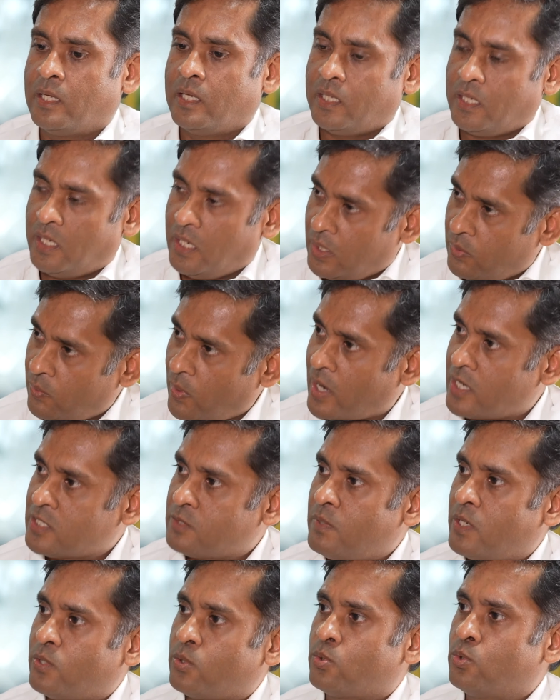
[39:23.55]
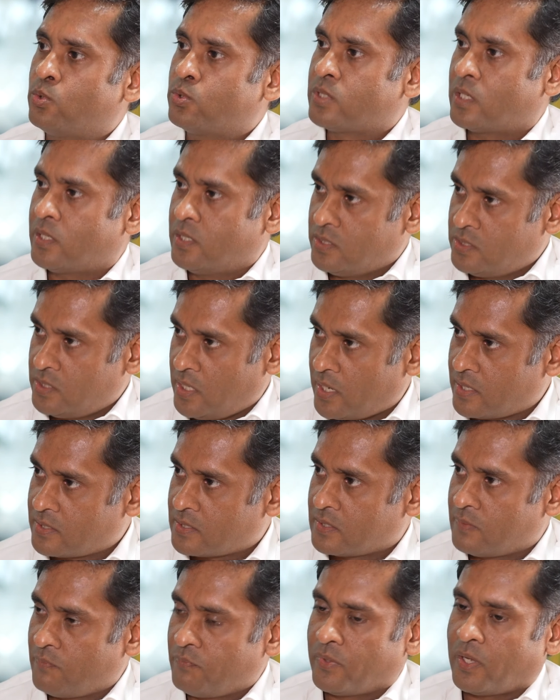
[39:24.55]
requires me to do certain
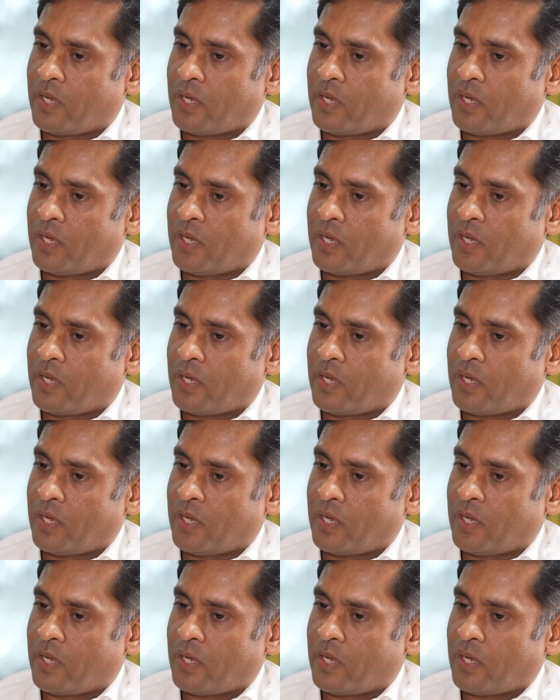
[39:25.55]
checks.